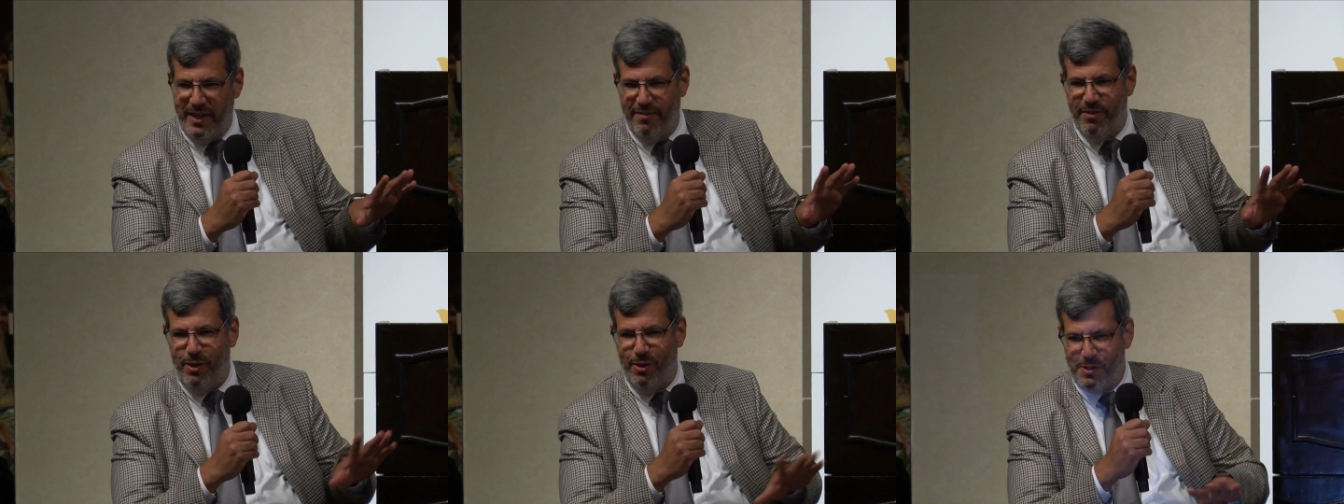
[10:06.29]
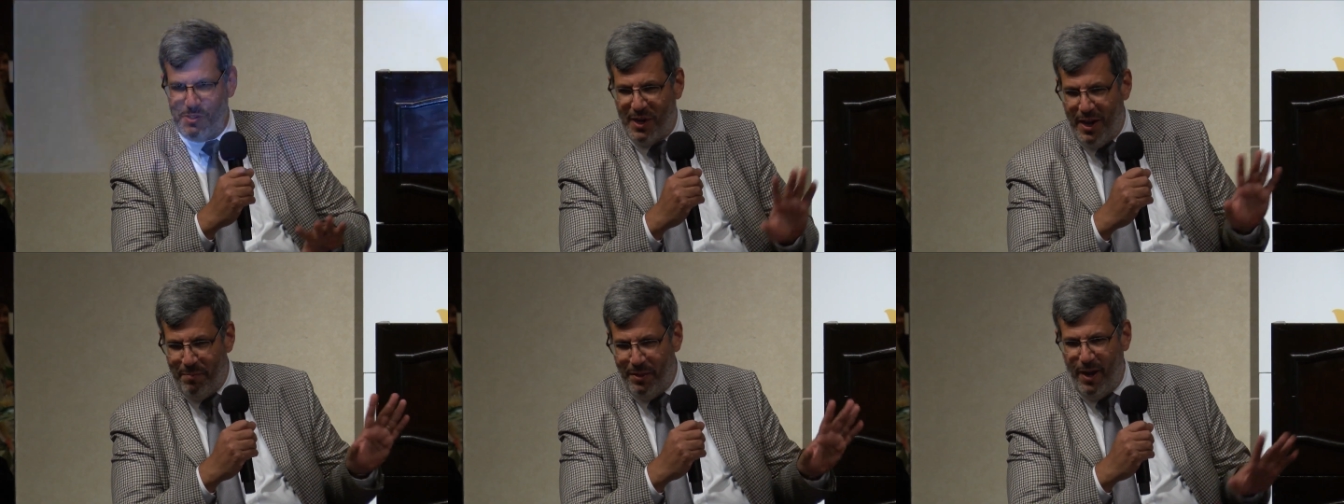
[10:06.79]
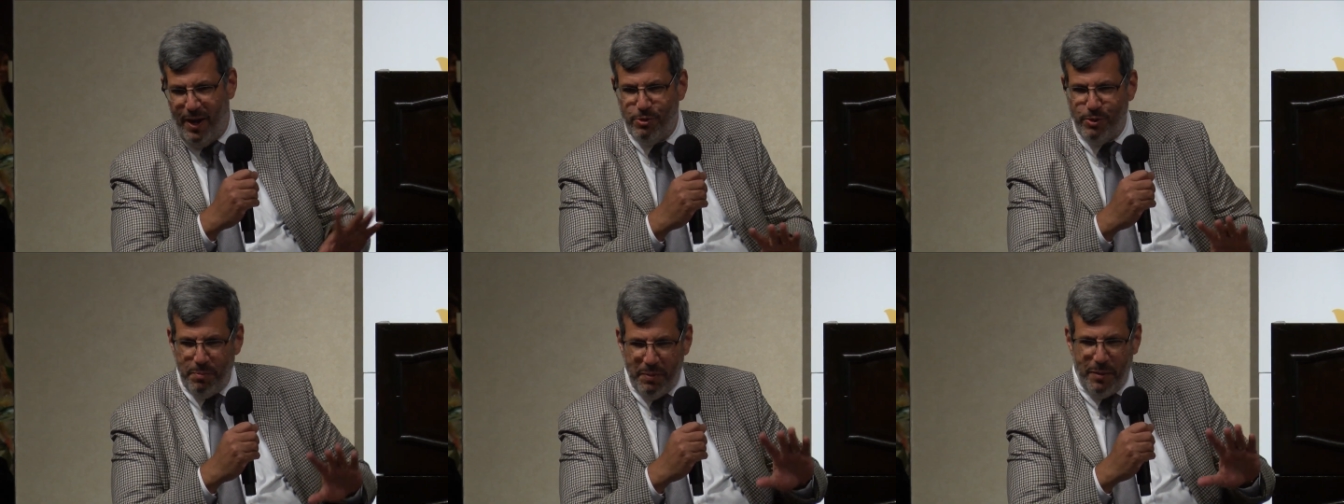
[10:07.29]
even though there's a couple of
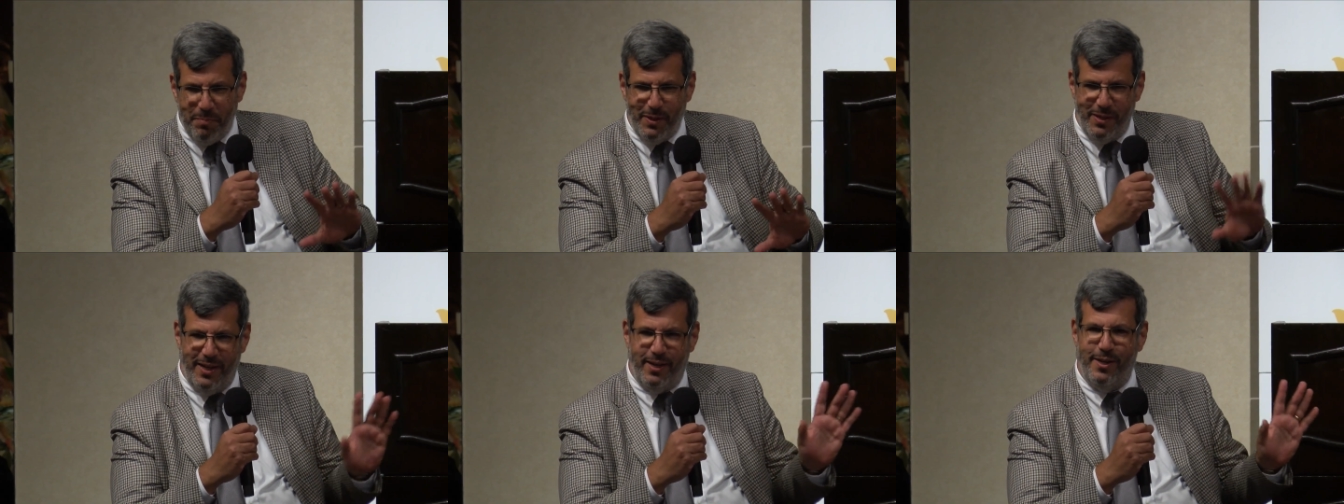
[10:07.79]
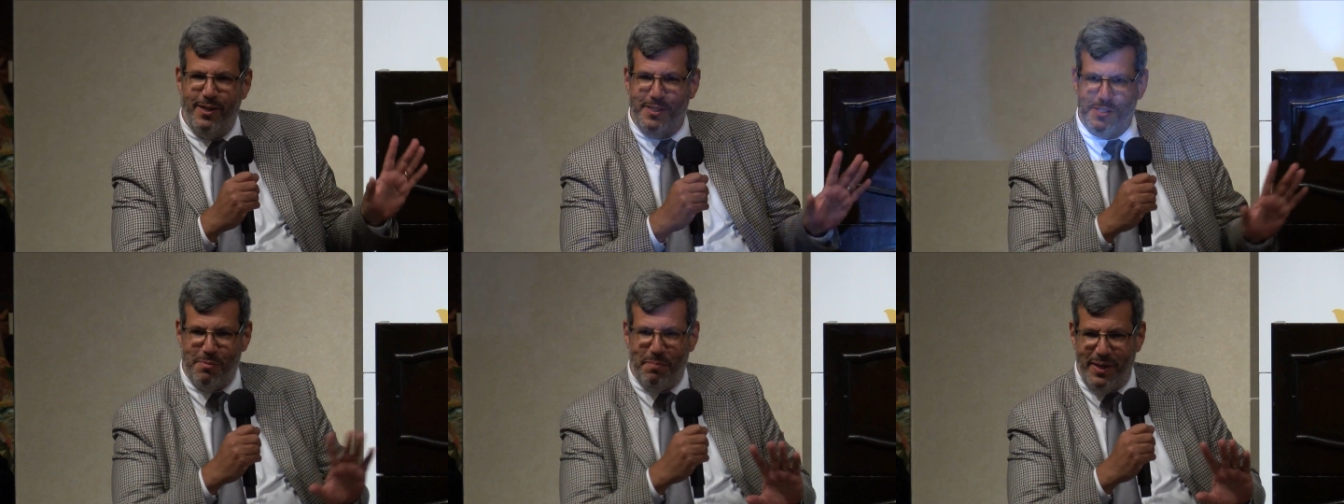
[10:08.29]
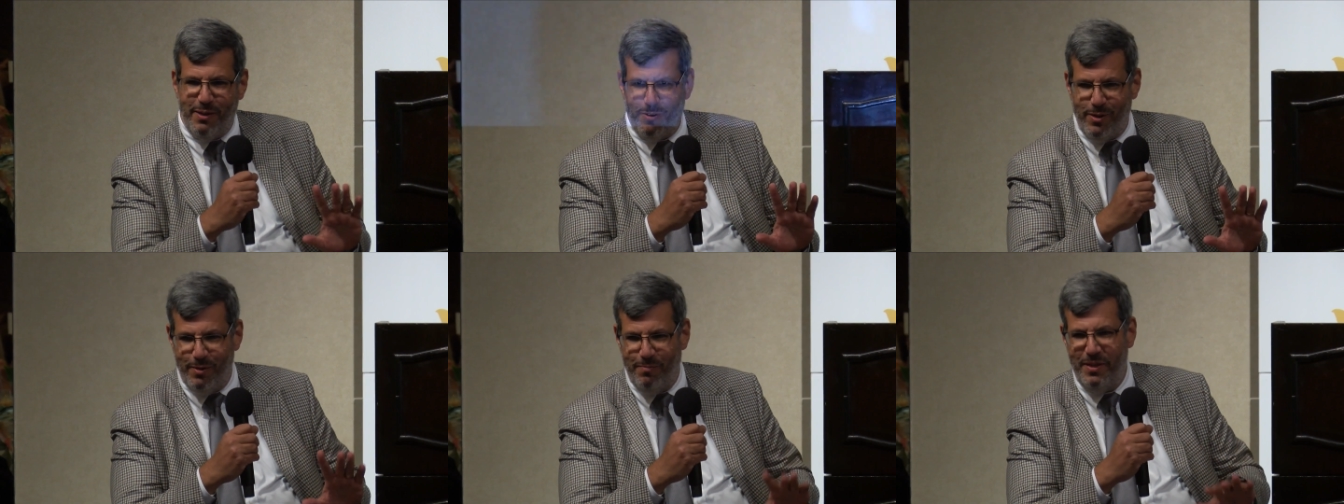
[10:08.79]
hundred people here and it's a big
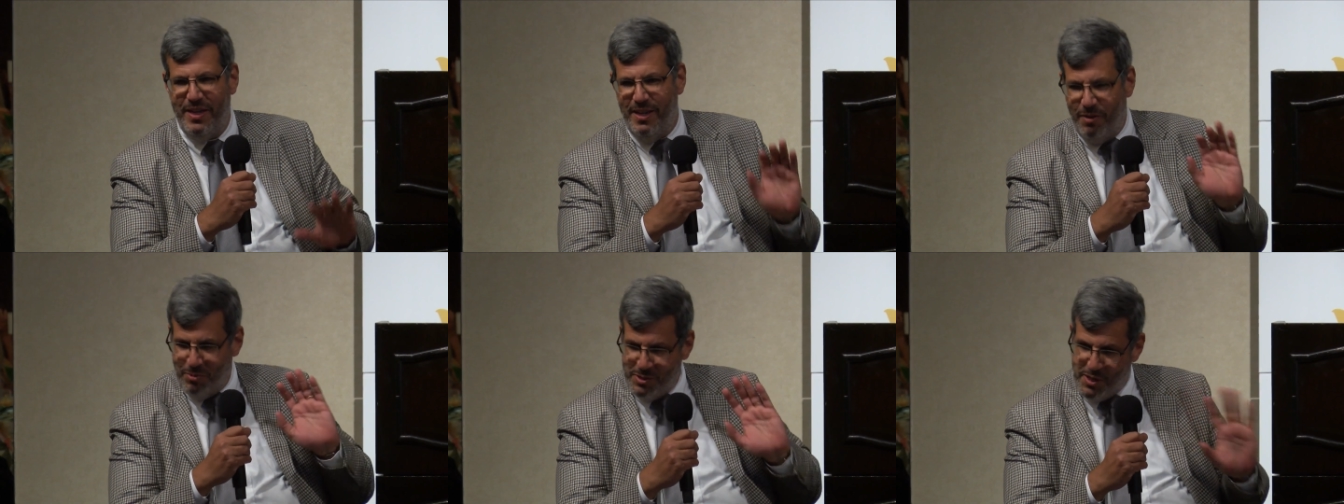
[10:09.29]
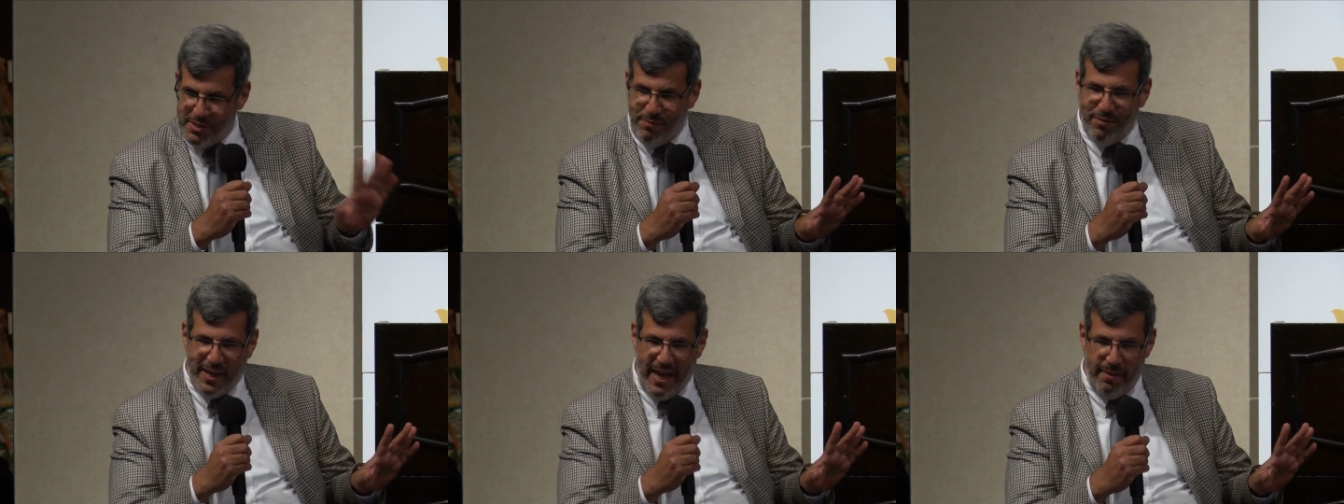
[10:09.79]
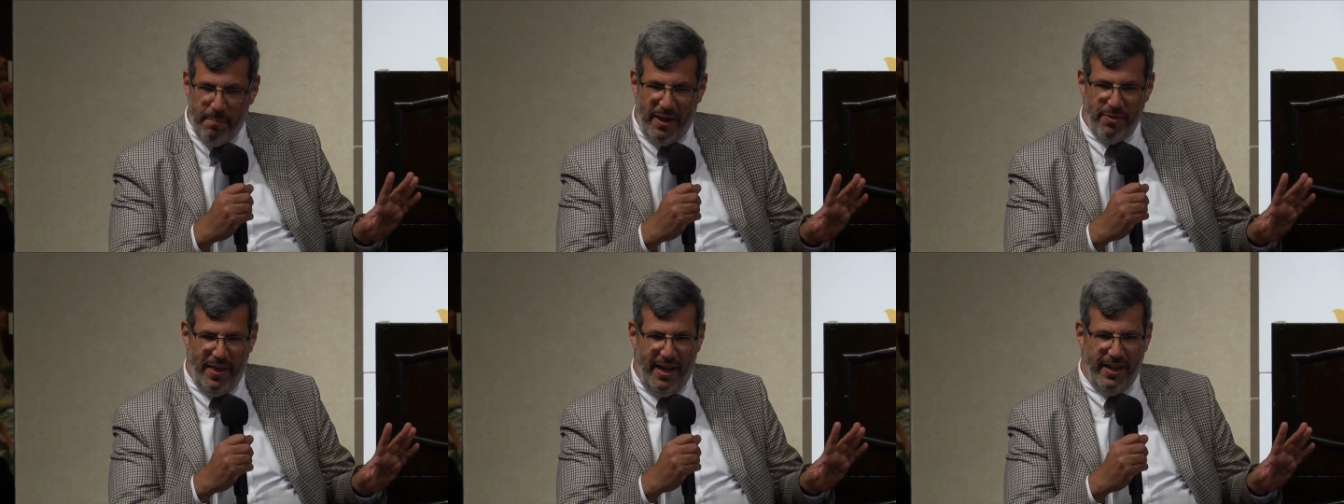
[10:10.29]
room, we'll just forget
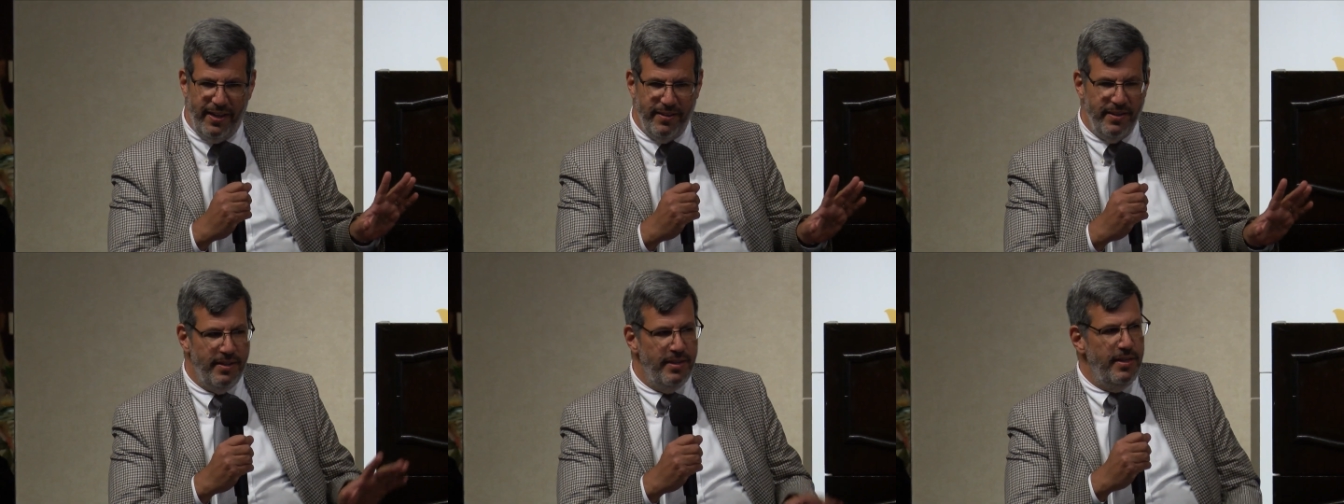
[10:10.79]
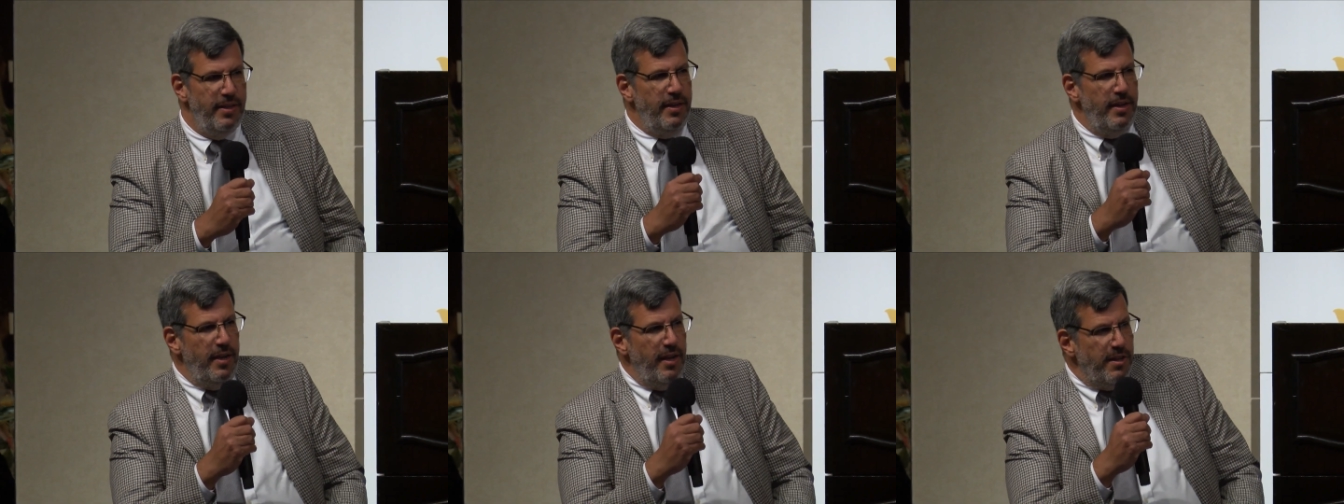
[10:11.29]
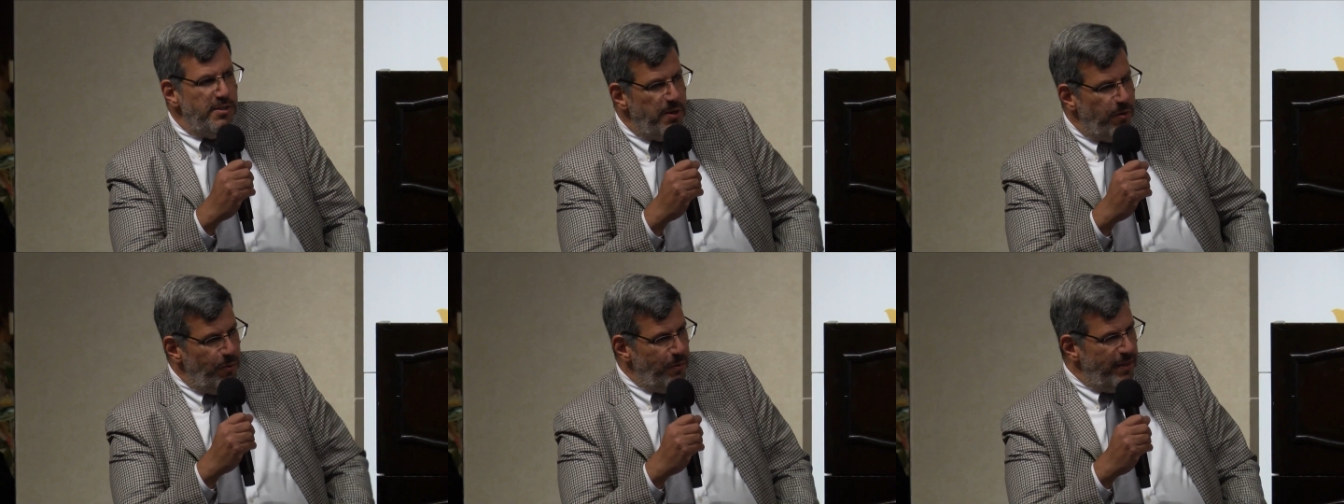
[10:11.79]
about that.
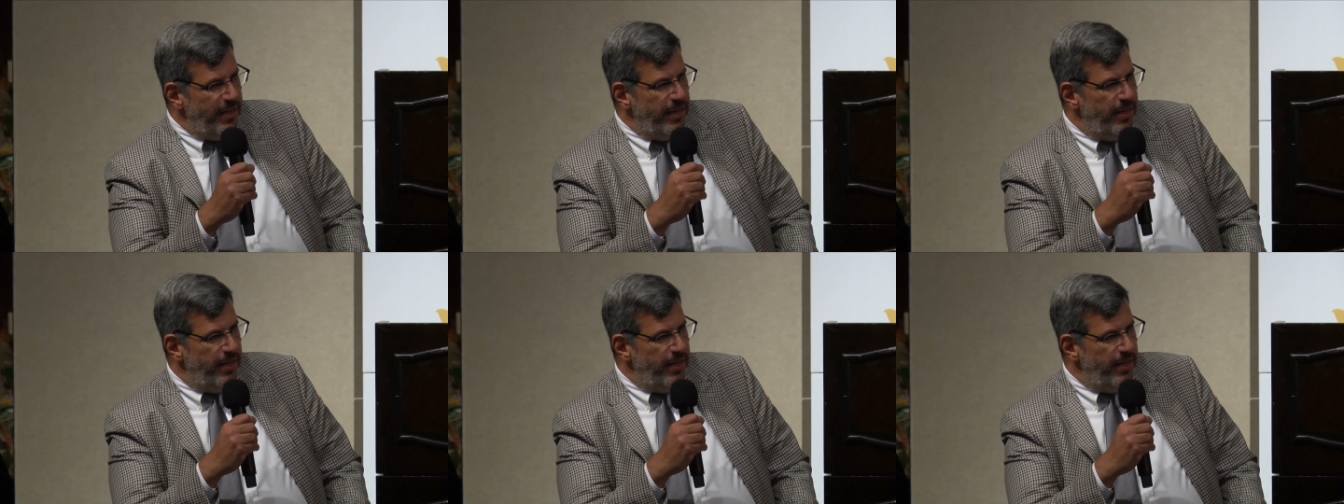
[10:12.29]
So,